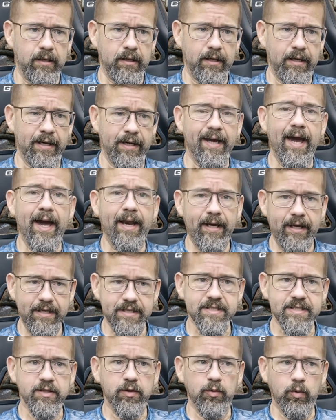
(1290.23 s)
It kind of
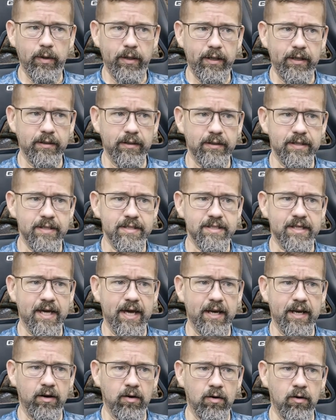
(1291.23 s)
gets in the way. It's
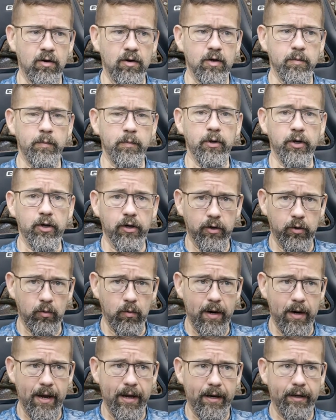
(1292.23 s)
kind of hard to put on a
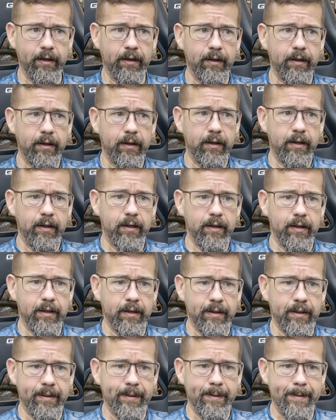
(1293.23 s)
rack.
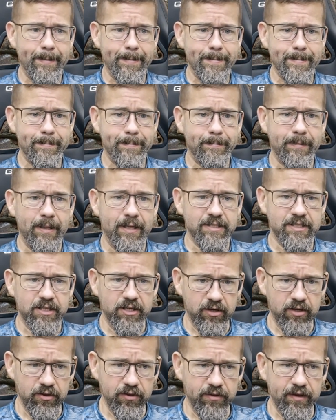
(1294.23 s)
That's
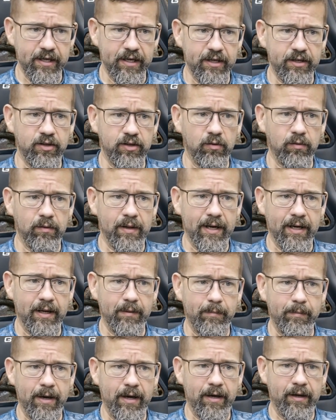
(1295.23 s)
another thing I don't like
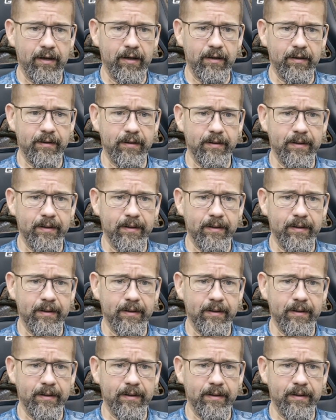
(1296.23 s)
about it.